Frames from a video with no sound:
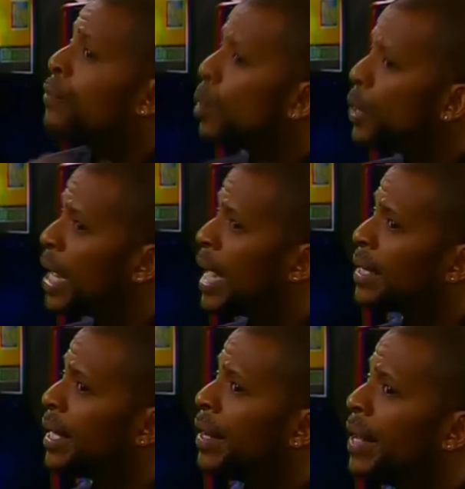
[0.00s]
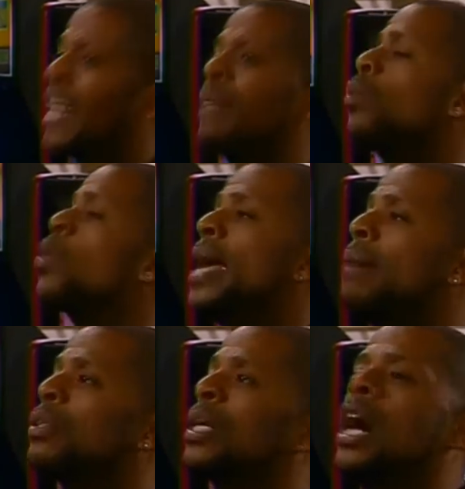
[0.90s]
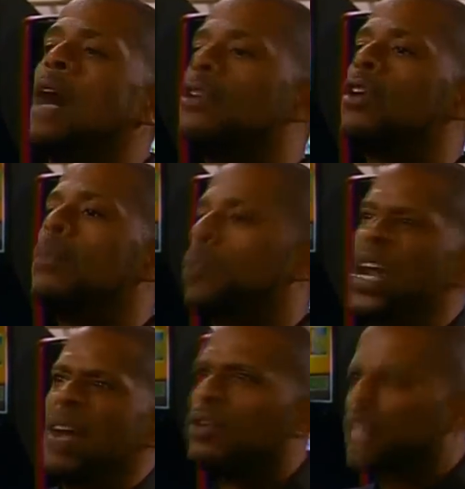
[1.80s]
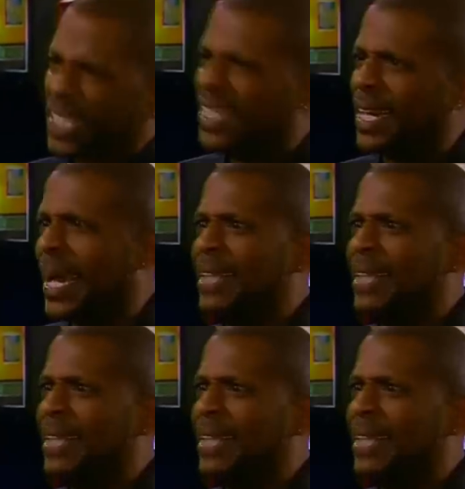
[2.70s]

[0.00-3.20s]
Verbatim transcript: before we got there and were able to cover up whatever was in the